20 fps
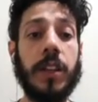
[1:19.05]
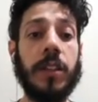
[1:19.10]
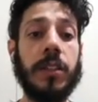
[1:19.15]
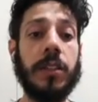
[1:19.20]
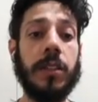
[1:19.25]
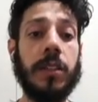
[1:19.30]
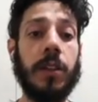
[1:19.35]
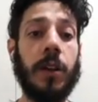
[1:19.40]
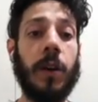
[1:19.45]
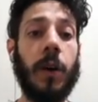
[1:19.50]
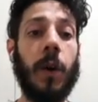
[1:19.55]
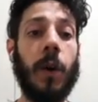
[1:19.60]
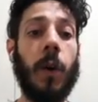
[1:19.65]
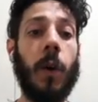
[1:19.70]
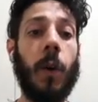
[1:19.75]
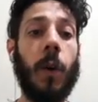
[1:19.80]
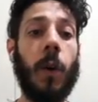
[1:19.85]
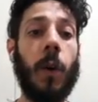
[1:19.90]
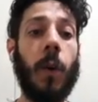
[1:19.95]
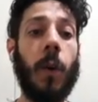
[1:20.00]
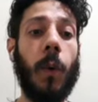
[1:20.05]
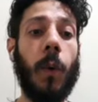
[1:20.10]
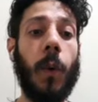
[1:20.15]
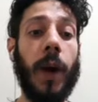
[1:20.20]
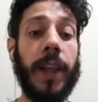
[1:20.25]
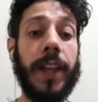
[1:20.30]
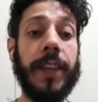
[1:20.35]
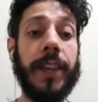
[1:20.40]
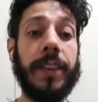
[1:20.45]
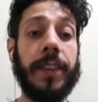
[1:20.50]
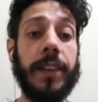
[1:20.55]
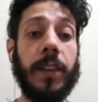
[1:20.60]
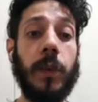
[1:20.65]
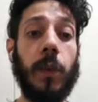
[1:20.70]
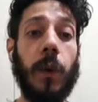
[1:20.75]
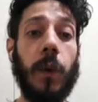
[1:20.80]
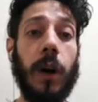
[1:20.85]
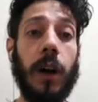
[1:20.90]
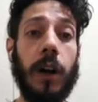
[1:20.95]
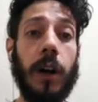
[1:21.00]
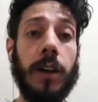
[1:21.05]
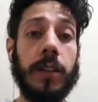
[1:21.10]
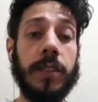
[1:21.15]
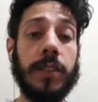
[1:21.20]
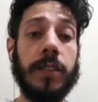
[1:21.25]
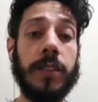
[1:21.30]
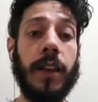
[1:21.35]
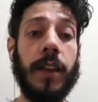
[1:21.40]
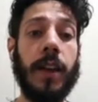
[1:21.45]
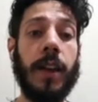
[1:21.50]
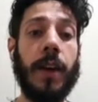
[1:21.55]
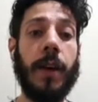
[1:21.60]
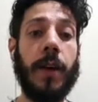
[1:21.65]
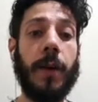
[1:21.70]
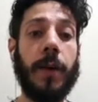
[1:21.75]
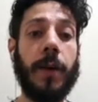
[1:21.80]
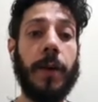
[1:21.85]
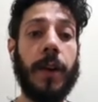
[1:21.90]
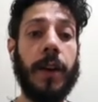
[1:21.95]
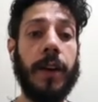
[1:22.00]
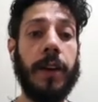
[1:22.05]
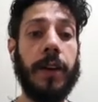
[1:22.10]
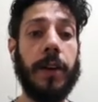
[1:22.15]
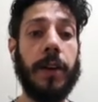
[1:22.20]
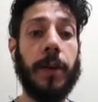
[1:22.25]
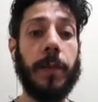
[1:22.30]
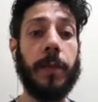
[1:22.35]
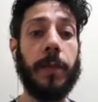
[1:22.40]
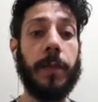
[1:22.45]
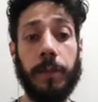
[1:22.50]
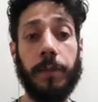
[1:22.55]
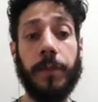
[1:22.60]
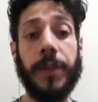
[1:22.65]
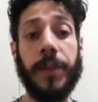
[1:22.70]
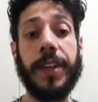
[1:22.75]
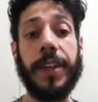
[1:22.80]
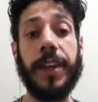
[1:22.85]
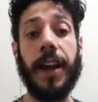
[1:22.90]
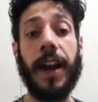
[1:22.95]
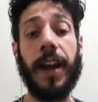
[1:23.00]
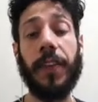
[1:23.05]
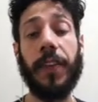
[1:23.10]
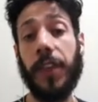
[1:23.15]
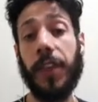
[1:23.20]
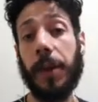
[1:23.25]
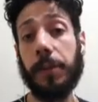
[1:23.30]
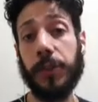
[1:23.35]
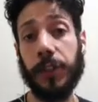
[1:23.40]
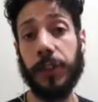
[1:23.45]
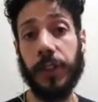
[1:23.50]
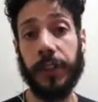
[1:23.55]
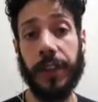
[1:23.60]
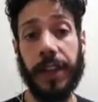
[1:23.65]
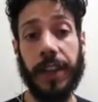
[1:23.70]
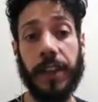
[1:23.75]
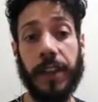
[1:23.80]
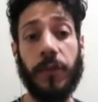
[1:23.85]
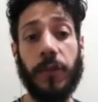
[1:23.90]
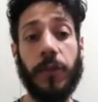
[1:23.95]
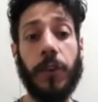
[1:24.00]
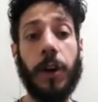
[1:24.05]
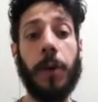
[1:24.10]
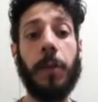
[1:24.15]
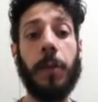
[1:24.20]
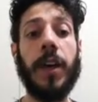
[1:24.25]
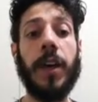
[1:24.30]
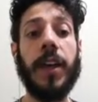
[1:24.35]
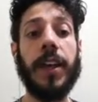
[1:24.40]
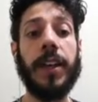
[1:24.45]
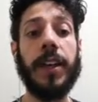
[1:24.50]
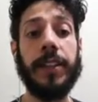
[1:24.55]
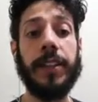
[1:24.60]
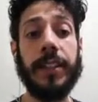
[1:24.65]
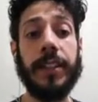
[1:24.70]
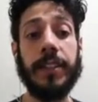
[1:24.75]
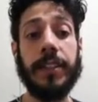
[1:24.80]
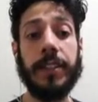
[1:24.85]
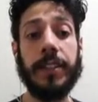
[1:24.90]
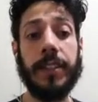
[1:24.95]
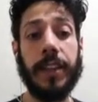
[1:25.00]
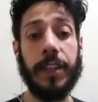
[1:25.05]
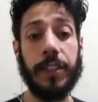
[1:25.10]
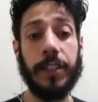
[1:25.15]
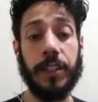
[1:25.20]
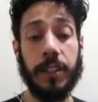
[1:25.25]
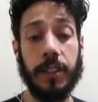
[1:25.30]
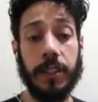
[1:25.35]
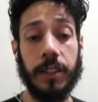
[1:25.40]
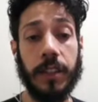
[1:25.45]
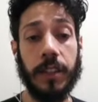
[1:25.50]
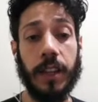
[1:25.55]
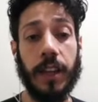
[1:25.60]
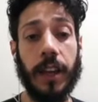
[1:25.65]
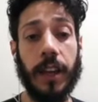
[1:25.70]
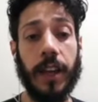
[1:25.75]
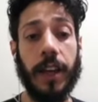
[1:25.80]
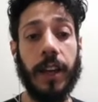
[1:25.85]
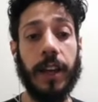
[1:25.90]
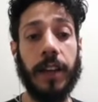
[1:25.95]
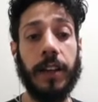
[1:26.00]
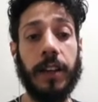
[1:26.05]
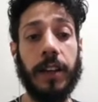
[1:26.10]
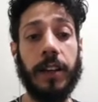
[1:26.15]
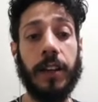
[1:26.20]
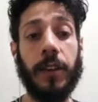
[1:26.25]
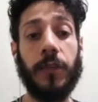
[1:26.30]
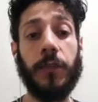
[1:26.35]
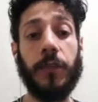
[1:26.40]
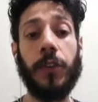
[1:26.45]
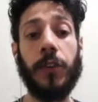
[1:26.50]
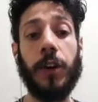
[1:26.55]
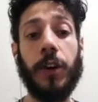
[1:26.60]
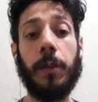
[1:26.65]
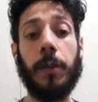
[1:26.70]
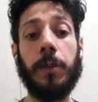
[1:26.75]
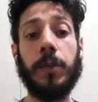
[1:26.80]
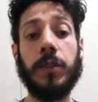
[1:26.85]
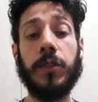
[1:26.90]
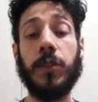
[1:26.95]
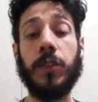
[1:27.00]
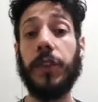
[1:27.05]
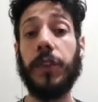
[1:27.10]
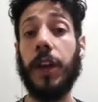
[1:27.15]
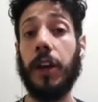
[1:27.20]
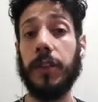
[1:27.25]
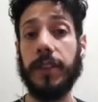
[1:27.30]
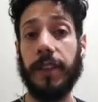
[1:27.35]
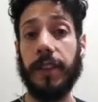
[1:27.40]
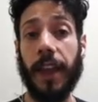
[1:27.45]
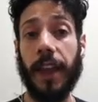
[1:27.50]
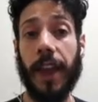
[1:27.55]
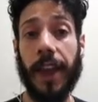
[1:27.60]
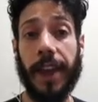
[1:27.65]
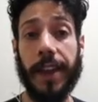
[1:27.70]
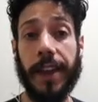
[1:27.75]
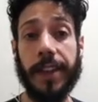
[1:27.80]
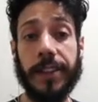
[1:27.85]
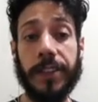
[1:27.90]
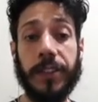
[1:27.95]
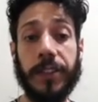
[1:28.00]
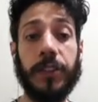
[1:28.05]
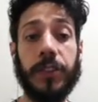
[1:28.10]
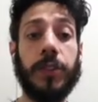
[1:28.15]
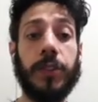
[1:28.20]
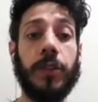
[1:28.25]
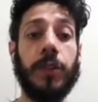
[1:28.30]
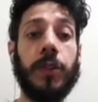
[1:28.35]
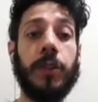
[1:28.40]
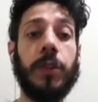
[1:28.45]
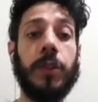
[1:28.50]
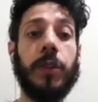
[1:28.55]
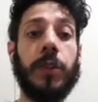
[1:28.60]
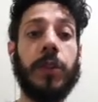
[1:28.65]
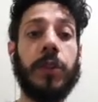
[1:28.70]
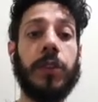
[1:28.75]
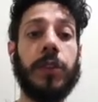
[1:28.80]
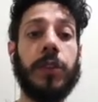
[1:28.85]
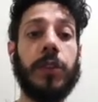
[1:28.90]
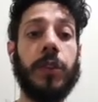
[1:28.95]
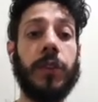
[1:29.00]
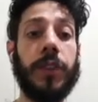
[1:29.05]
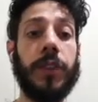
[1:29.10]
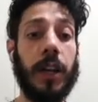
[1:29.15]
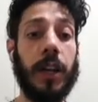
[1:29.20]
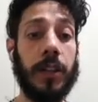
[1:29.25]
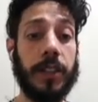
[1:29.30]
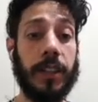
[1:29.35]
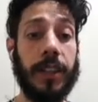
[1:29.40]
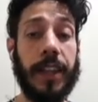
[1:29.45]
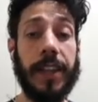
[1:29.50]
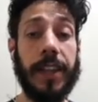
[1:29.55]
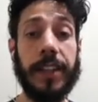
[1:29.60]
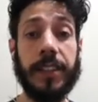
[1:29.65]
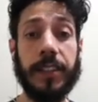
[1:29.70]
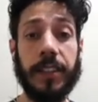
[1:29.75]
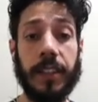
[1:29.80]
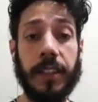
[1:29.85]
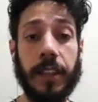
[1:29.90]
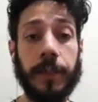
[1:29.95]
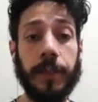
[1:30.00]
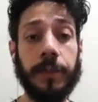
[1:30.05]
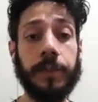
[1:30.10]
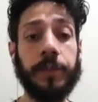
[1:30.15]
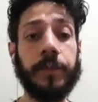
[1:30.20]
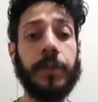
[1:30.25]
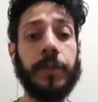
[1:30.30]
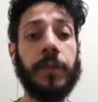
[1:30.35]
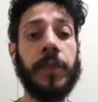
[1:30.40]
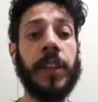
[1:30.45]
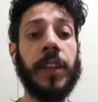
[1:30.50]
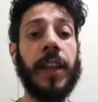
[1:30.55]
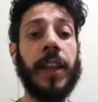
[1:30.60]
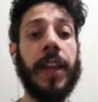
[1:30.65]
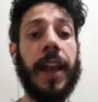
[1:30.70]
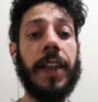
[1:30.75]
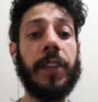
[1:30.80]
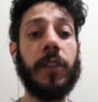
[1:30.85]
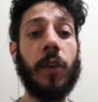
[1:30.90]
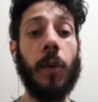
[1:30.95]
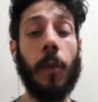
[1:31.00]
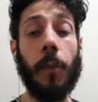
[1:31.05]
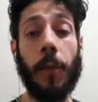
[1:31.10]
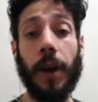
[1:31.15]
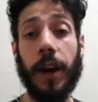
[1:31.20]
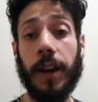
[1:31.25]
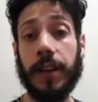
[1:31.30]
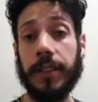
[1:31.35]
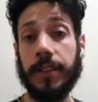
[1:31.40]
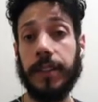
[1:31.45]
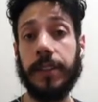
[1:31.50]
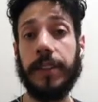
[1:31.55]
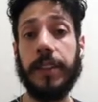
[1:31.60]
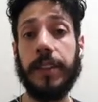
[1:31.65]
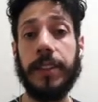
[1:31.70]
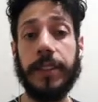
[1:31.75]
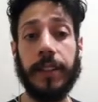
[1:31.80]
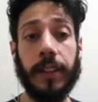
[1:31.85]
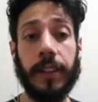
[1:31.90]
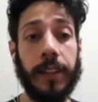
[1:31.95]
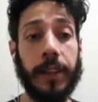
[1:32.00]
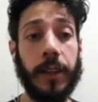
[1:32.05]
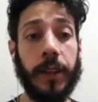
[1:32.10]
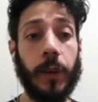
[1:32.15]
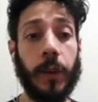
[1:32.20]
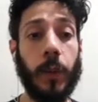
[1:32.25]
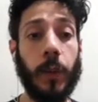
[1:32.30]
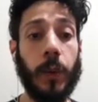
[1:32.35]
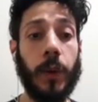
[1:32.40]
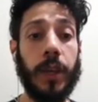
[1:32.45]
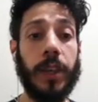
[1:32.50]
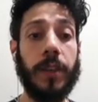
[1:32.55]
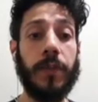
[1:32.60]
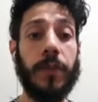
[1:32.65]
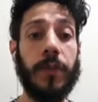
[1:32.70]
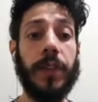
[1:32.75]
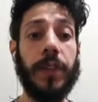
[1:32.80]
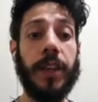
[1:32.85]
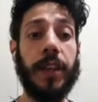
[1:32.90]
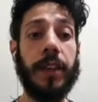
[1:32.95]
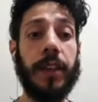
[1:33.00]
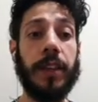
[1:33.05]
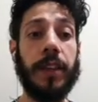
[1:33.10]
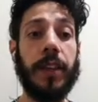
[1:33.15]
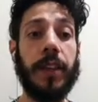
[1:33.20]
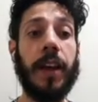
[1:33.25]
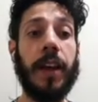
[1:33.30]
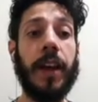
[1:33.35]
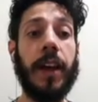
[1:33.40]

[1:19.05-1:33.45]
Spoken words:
So what I did was pick air temperature data from these stations from 2008 to 2018 and compare statistically with the